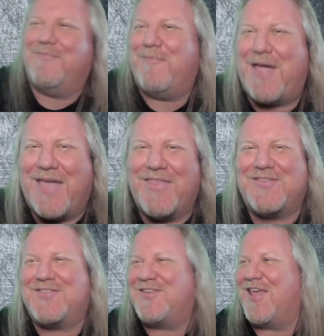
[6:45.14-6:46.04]
Man,
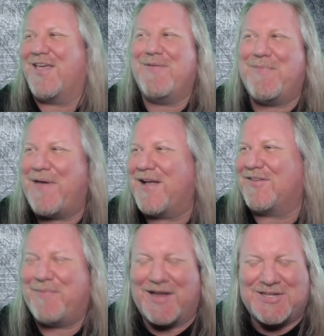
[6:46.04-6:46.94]
this is taking me back
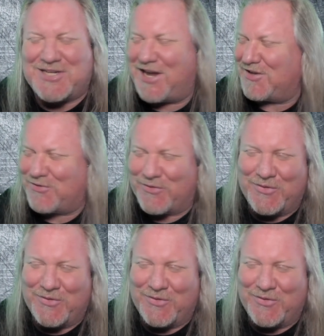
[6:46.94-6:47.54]
to my jazz